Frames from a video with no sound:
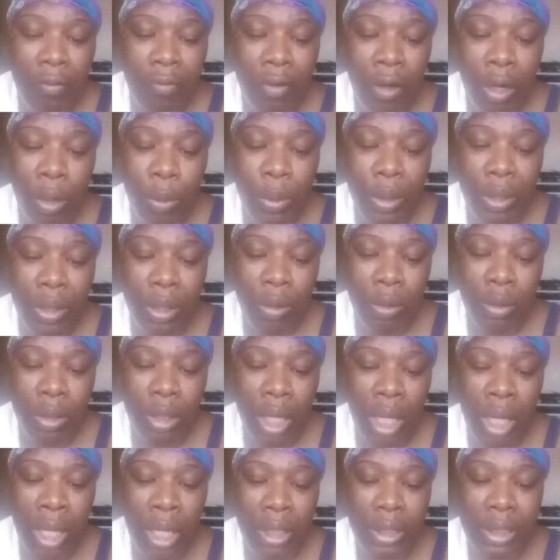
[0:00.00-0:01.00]
For
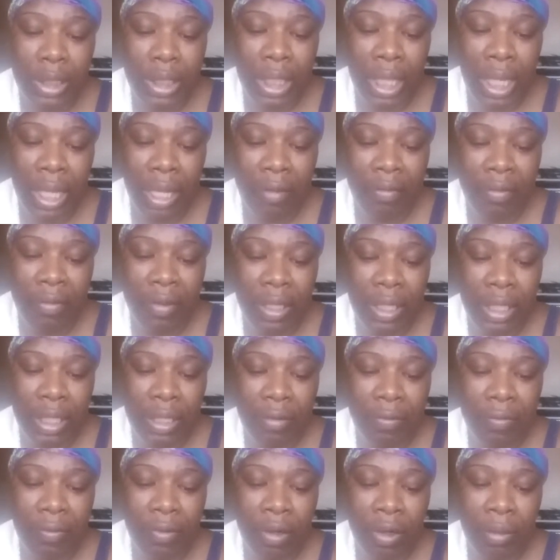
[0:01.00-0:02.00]
without cause they have
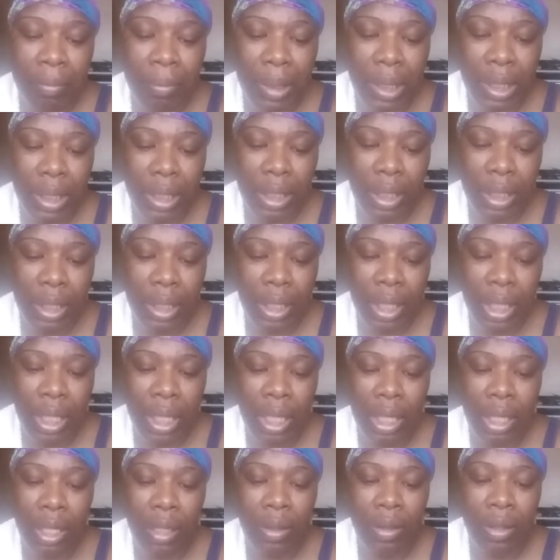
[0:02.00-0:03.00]
hid for me
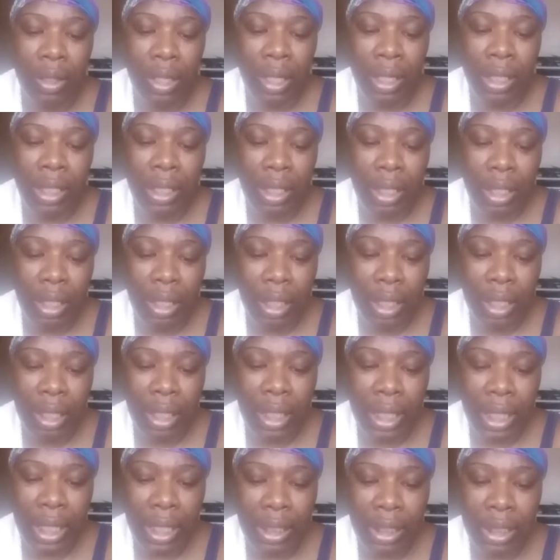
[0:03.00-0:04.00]
their
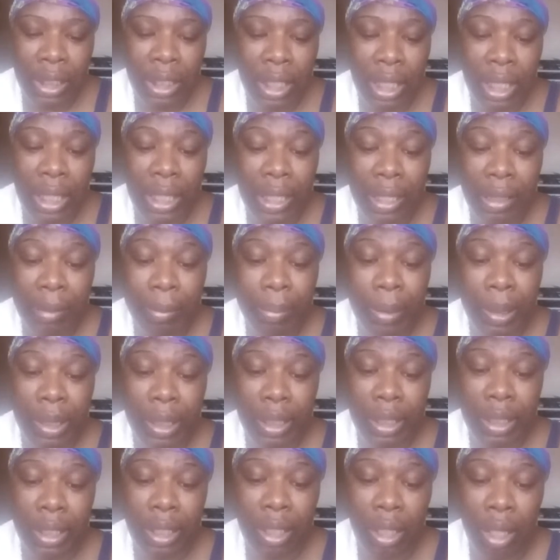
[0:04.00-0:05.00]
net in a
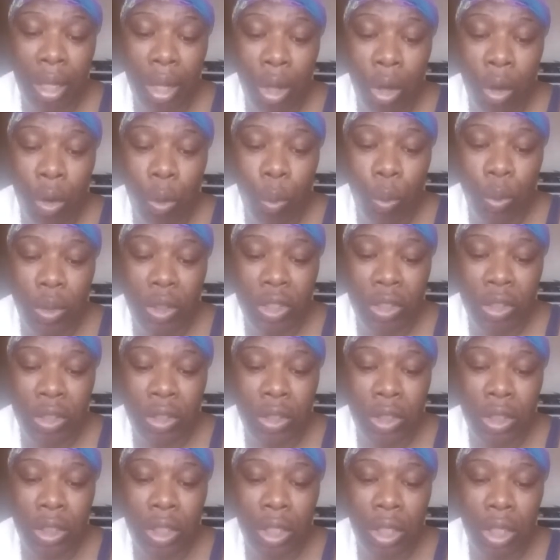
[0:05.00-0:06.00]
pit
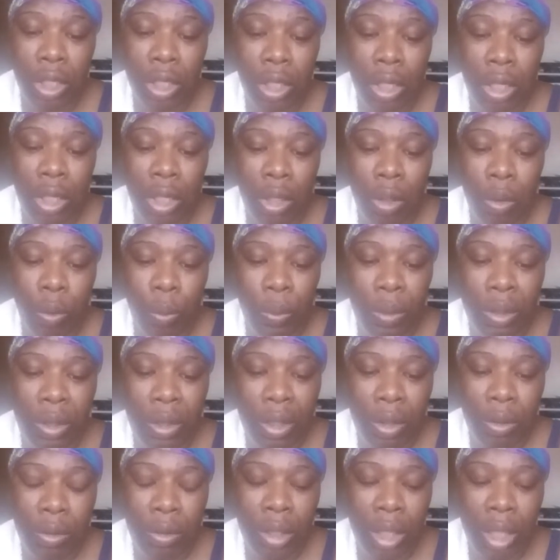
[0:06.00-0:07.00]
which
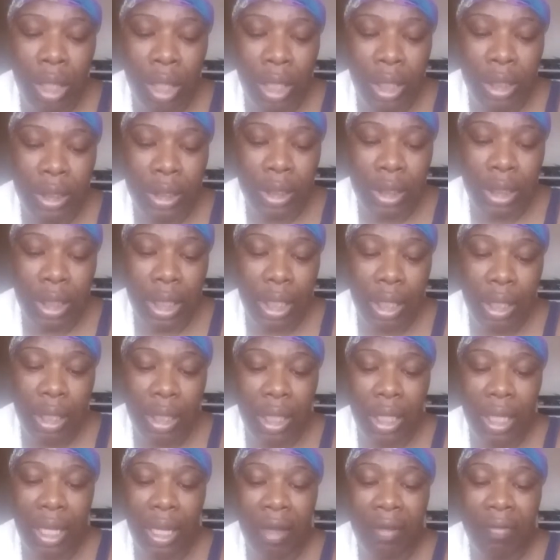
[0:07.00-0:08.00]
without cause
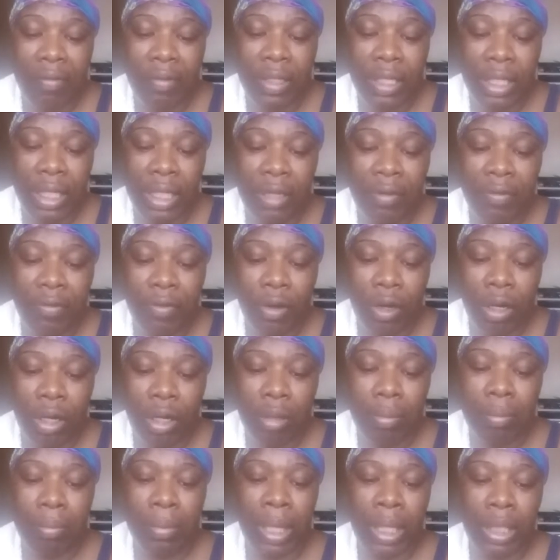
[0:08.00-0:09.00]
they have digged
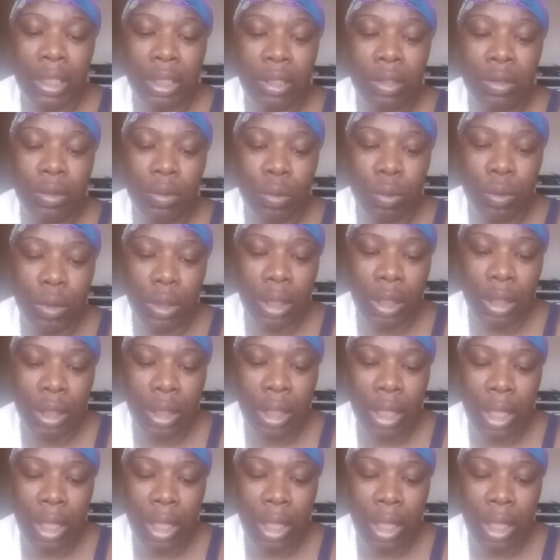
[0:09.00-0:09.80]
for my soul.